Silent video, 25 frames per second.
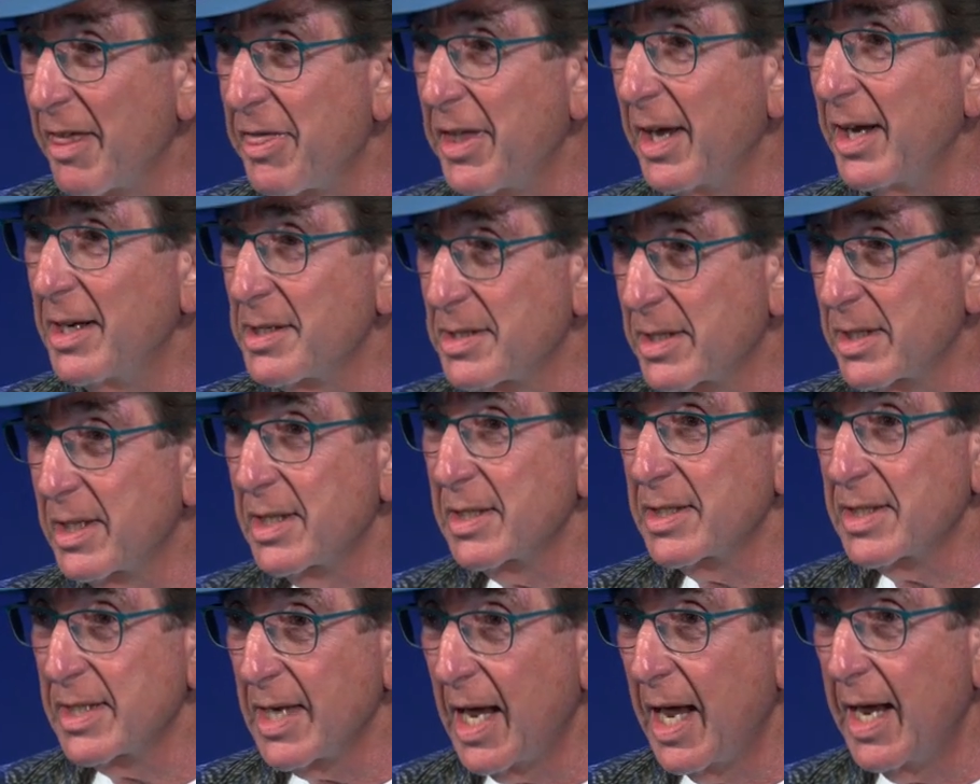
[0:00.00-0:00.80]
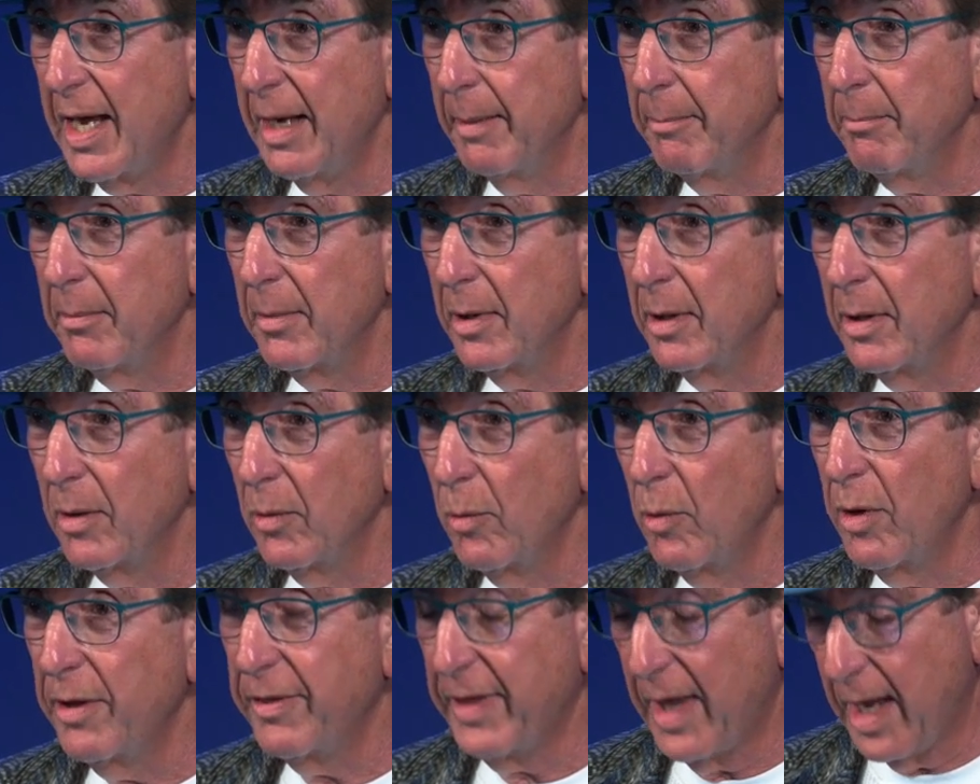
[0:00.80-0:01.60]
I think it's the same
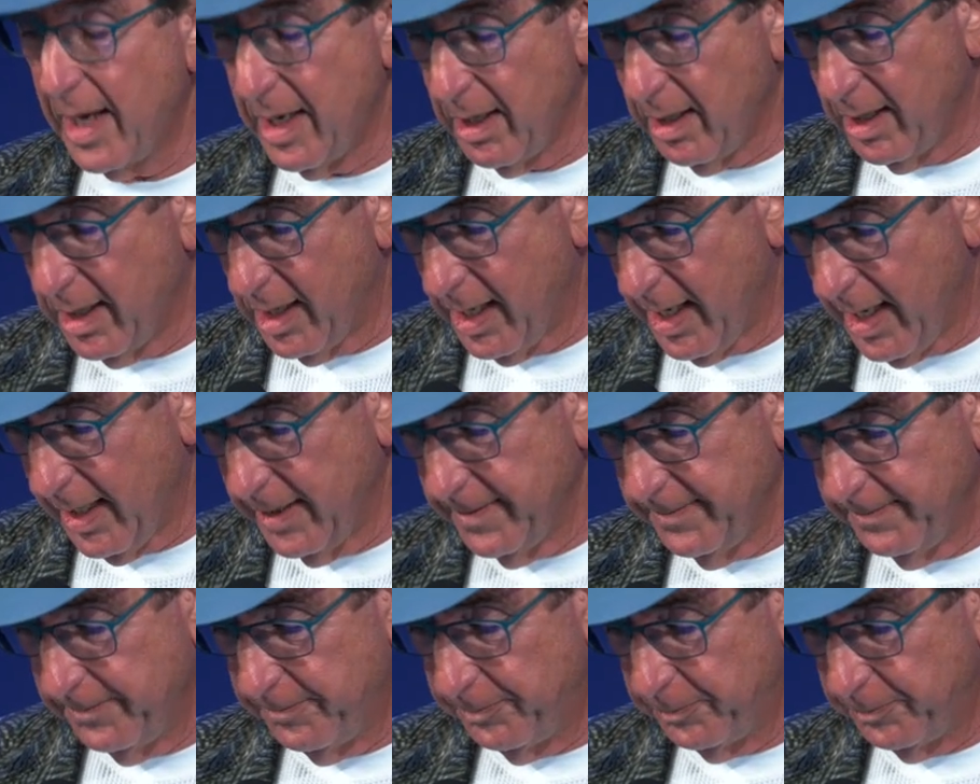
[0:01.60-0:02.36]
with AI.